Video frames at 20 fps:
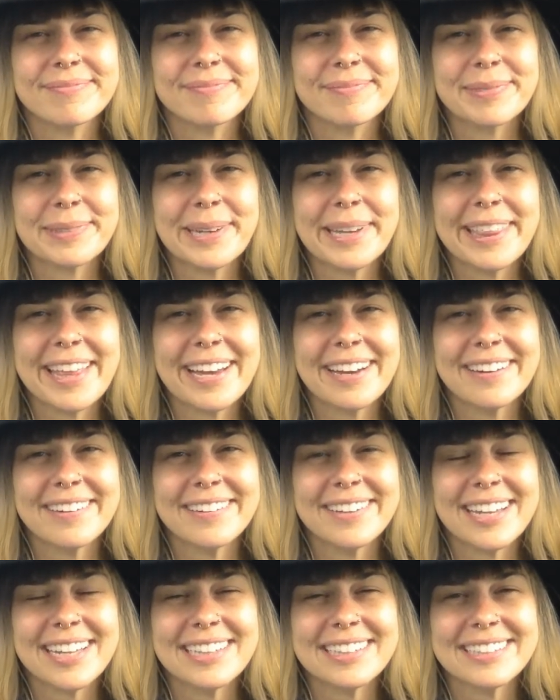Breathe
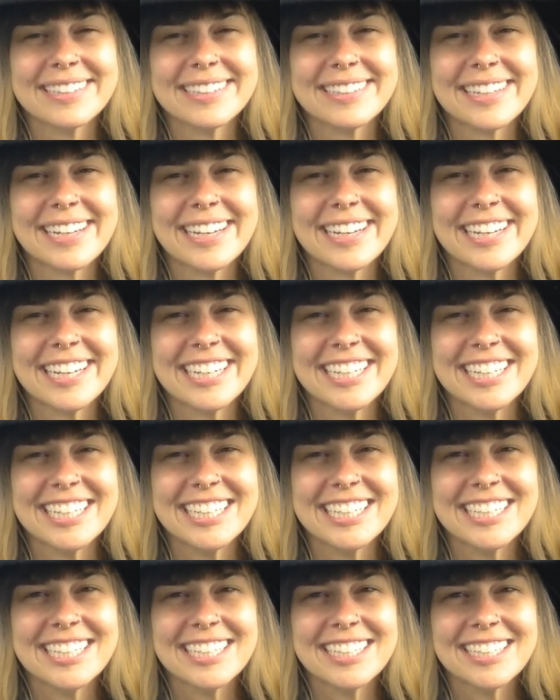out and say,
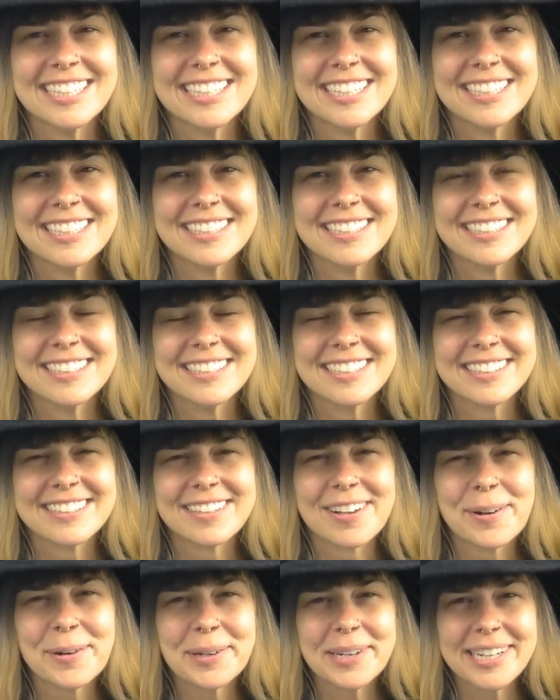
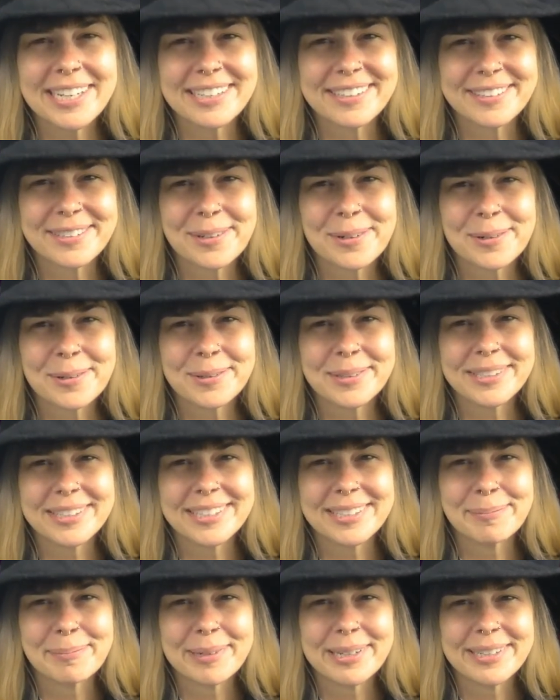It's already
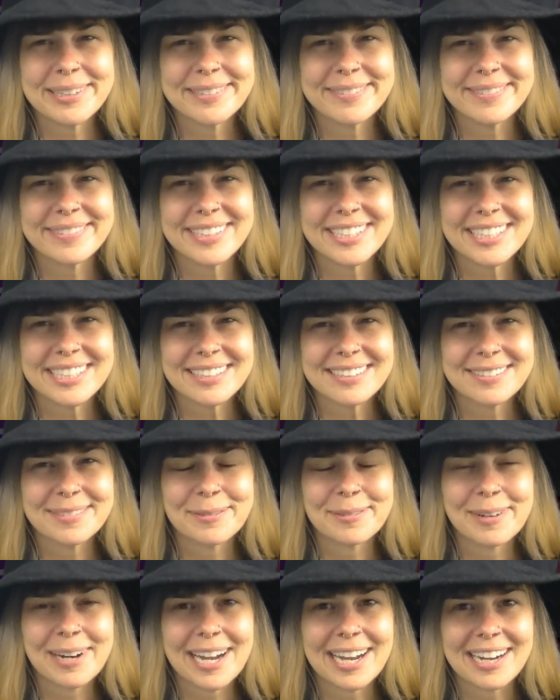totally perfect.
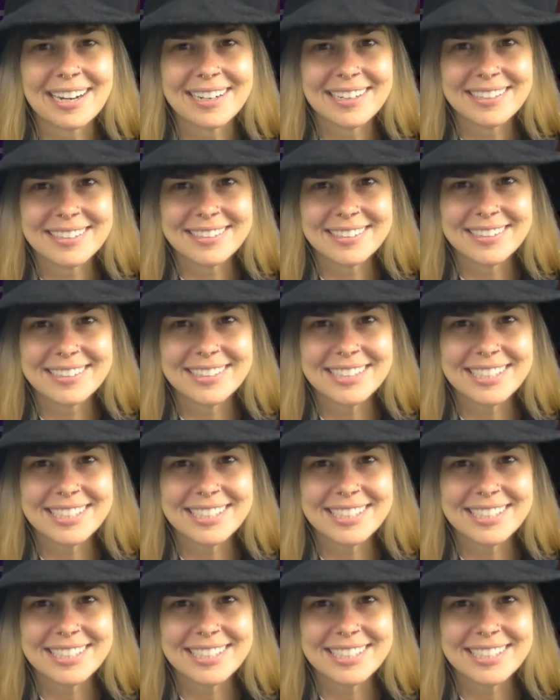Wow.